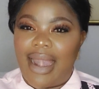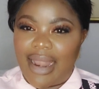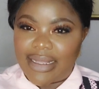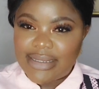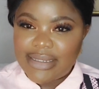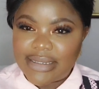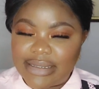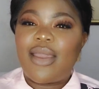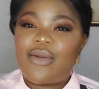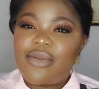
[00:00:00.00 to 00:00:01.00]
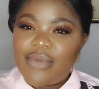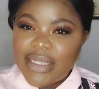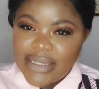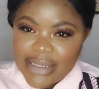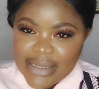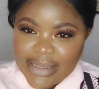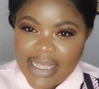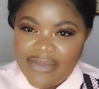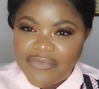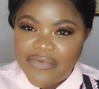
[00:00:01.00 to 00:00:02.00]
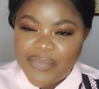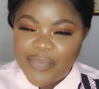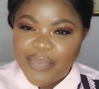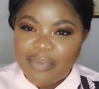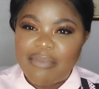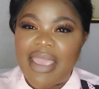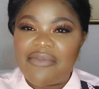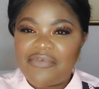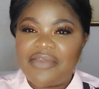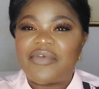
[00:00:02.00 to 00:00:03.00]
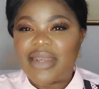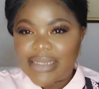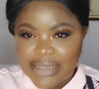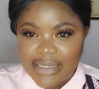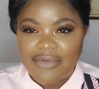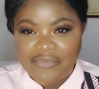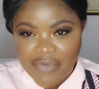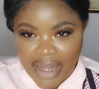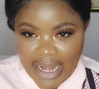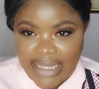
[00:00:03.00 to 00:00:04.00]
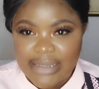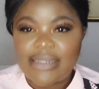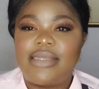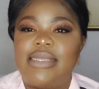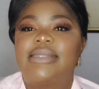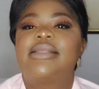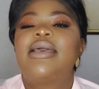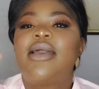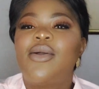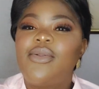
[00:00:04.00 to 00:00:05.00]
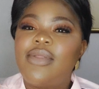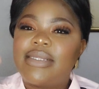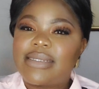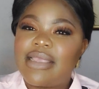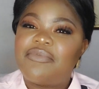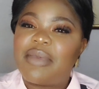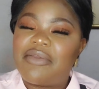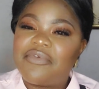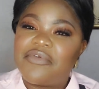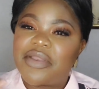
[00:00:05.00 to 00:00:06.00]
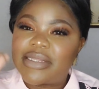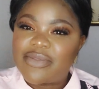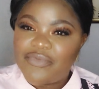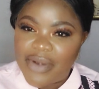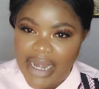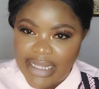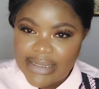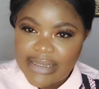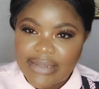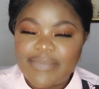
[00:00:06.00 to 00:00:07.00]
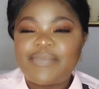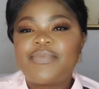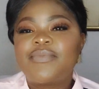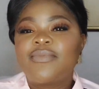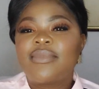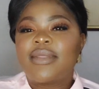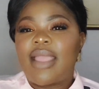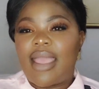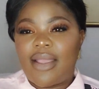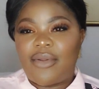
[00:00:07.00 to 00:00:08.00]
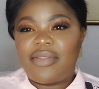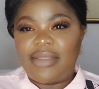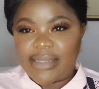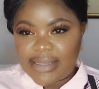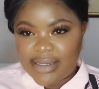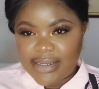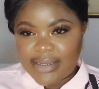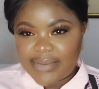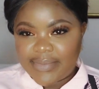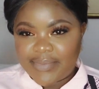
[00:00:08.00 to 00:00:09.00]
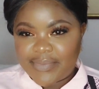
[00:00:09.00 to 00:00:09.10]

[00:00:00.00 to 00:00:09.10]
last, I always save my favorites for last. Yes, always save my favorites for last. I got this dress.